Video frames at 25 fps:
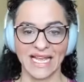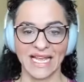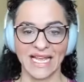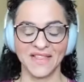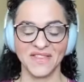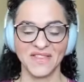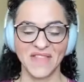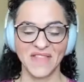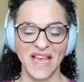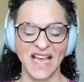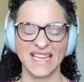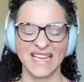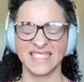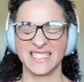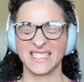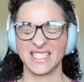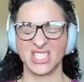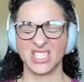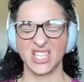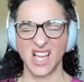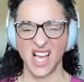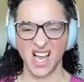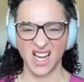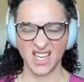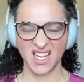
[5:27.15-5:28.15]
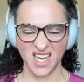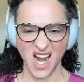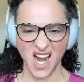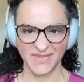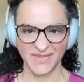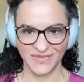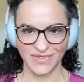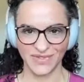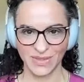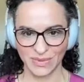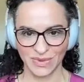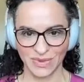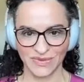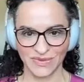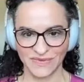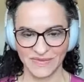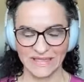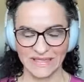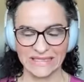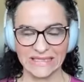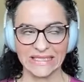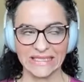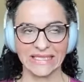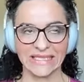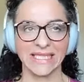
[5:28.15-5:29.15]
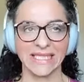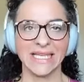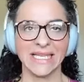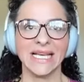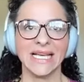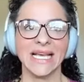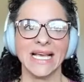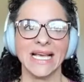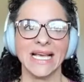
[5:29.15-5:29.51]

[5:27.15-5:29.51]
And that is such an uncomfortable feeling.